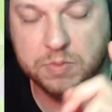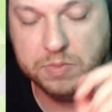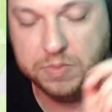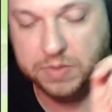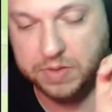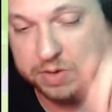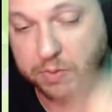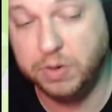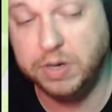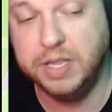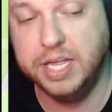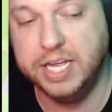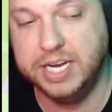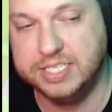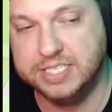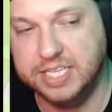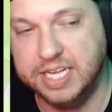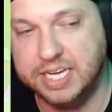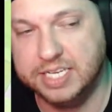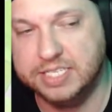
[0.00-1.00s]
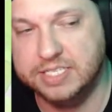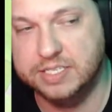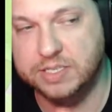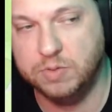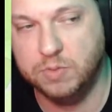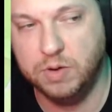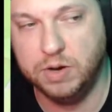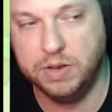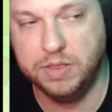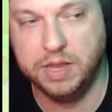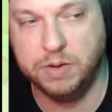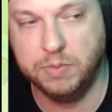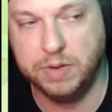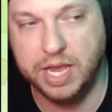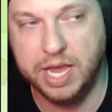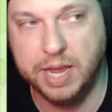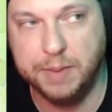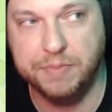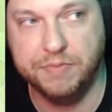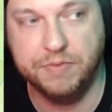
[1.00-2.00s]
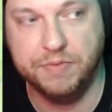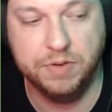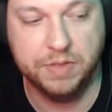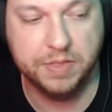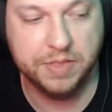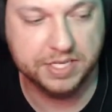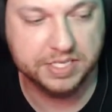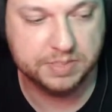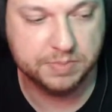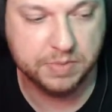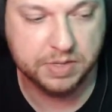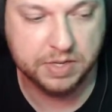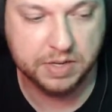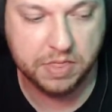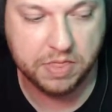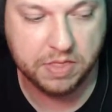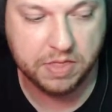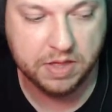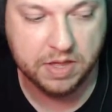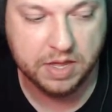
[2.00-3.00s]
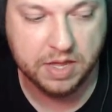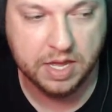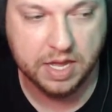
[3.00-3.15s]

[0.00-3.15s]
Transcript: one that is next is the one that we had before this month.